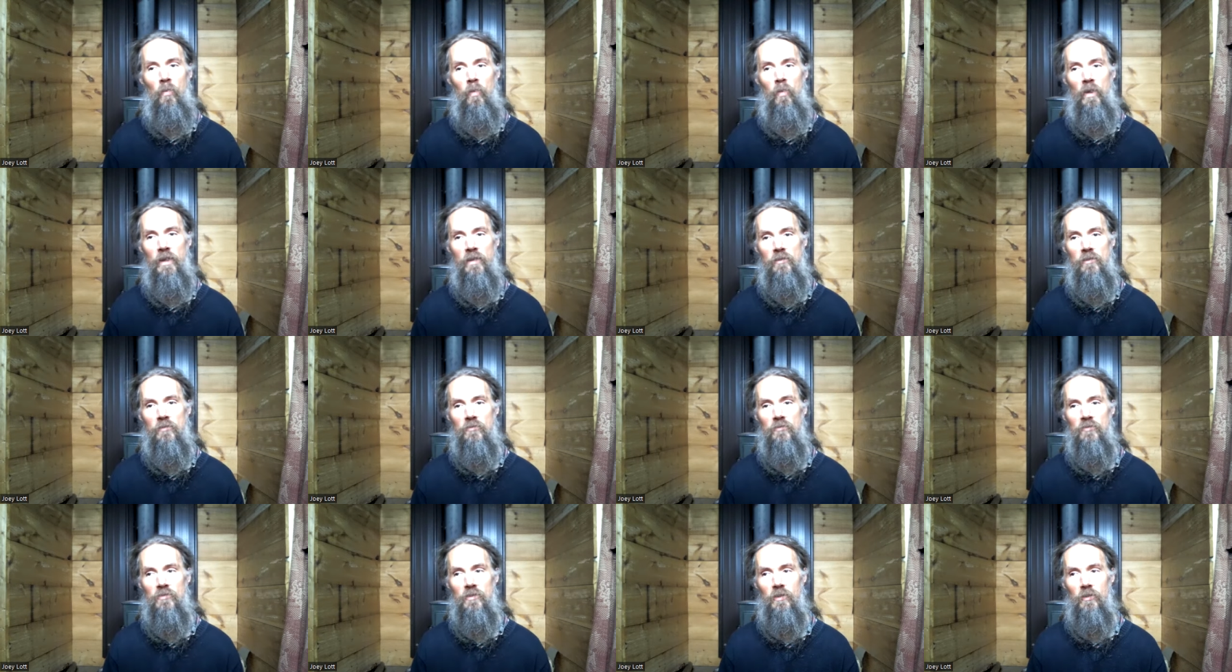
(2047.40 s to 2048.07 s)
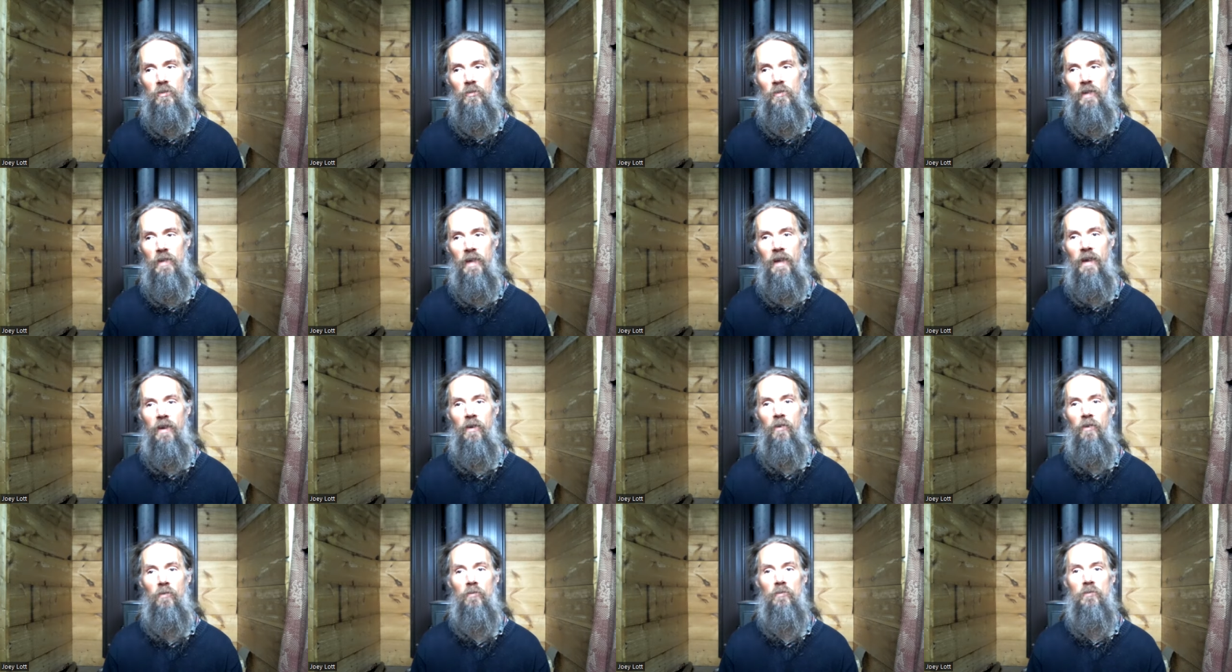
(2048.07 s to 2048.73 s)
When you slow
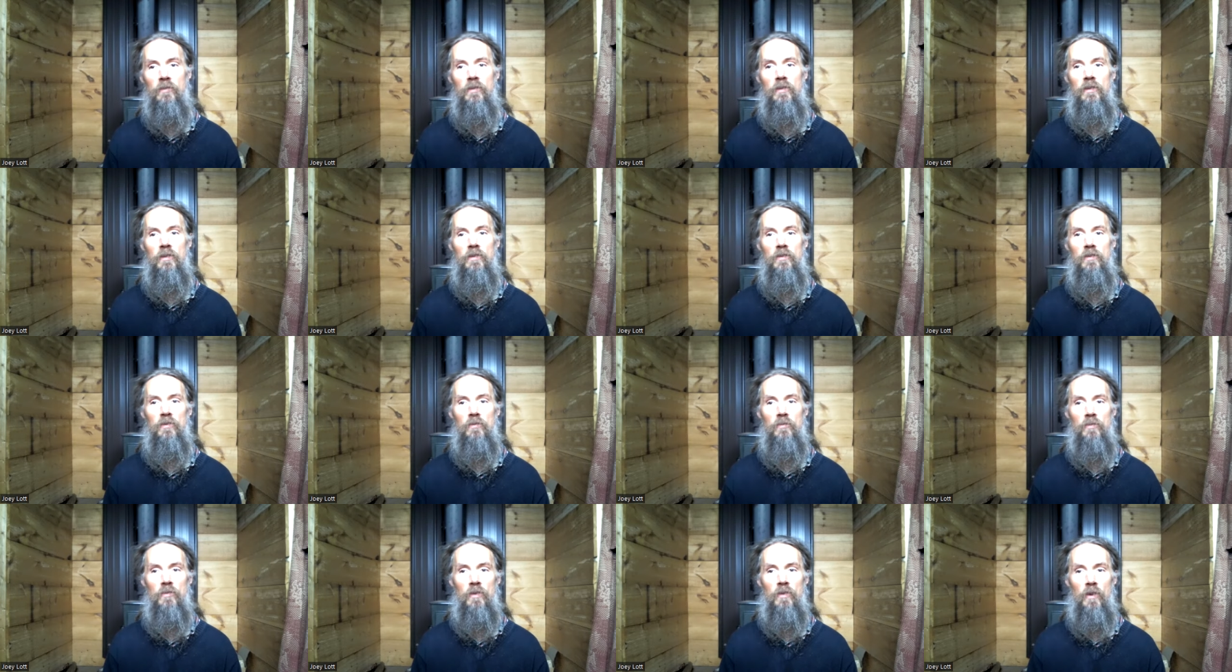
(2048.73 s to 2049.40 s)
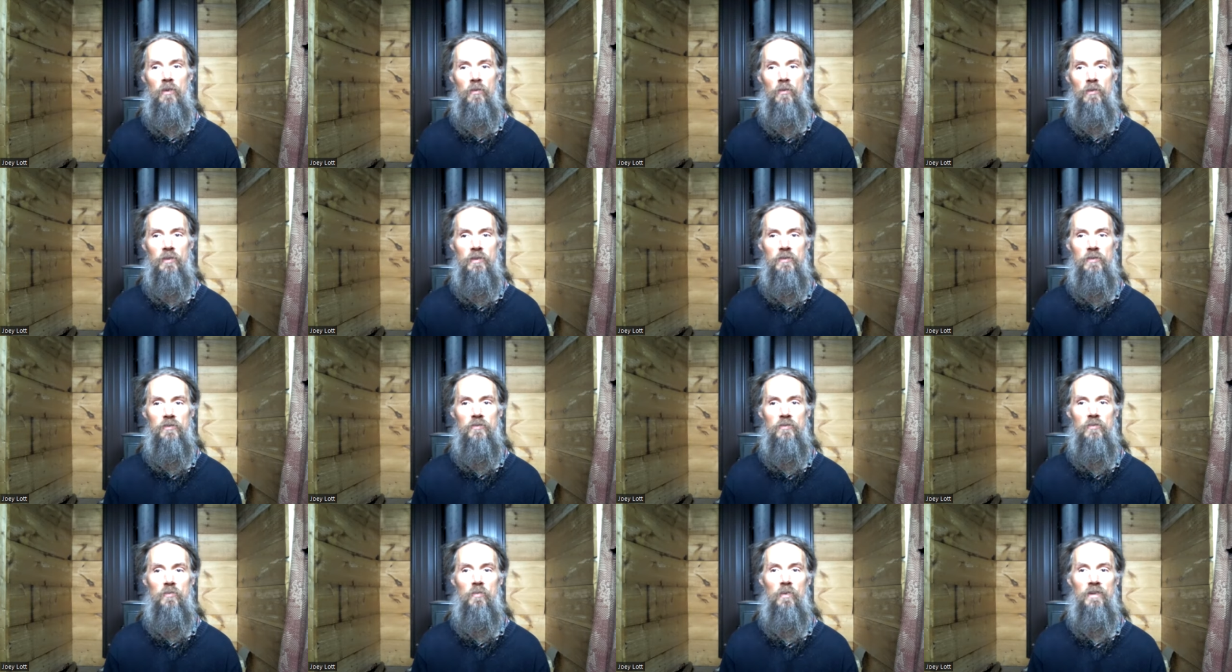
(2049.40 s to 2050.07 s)
down and you
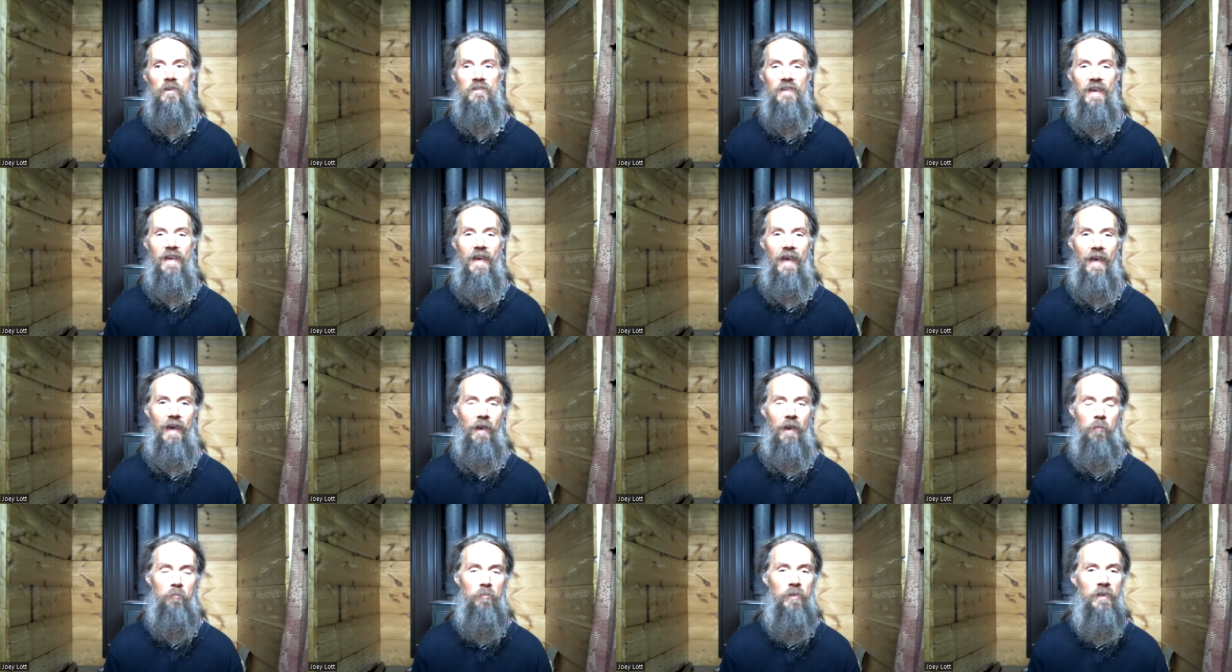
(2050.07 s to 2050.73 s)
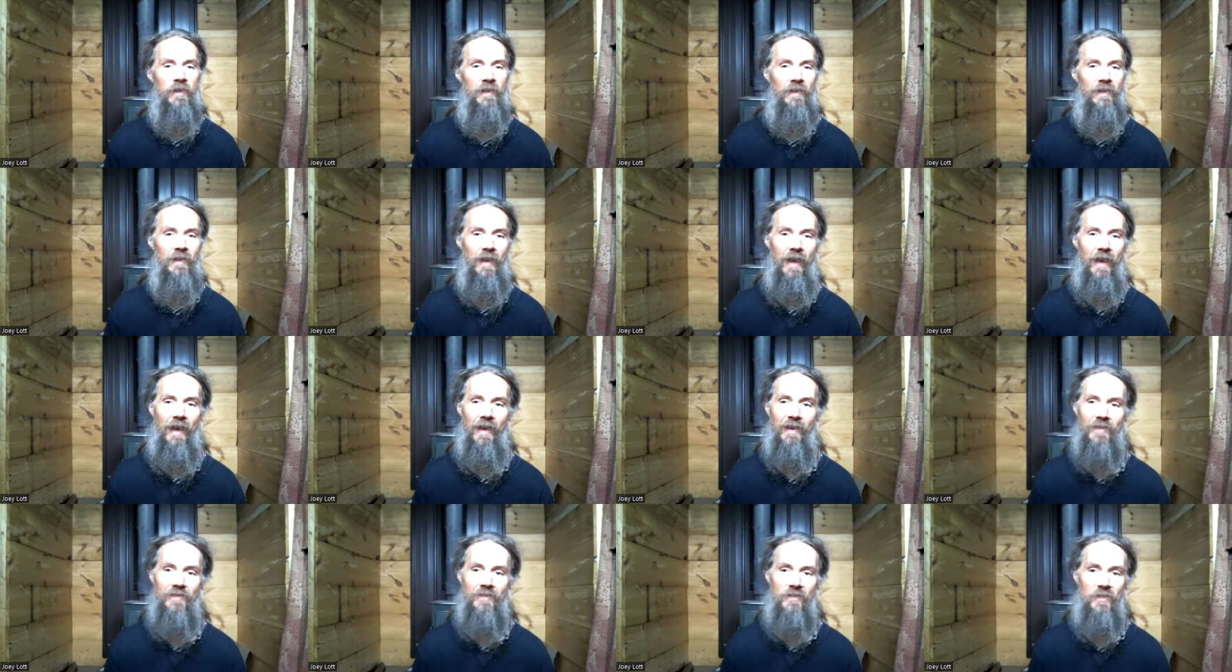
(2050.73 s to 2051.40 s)
notice what's happening
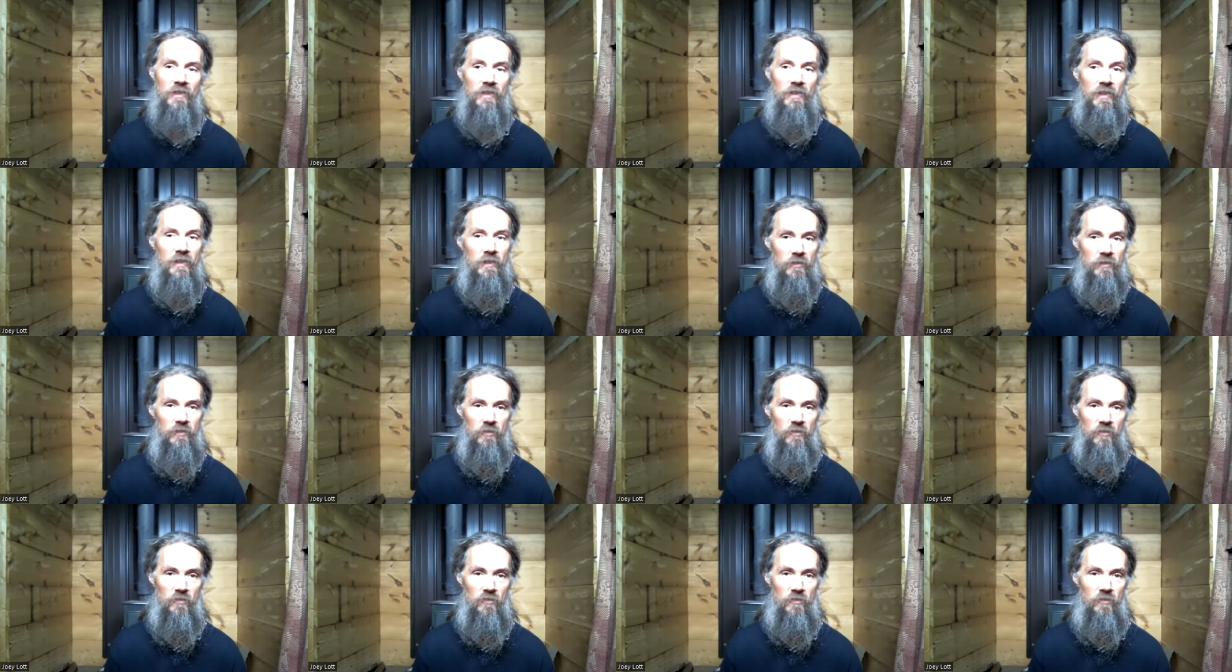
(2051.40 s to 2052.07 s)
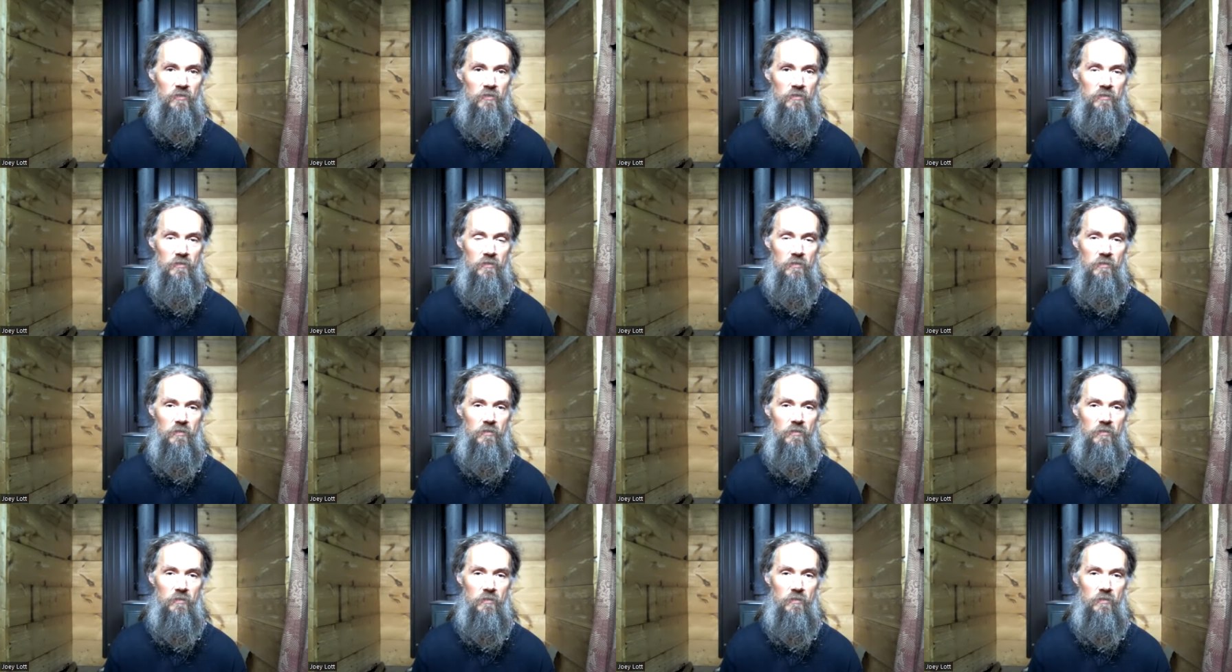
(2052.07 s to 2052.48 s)
as it is,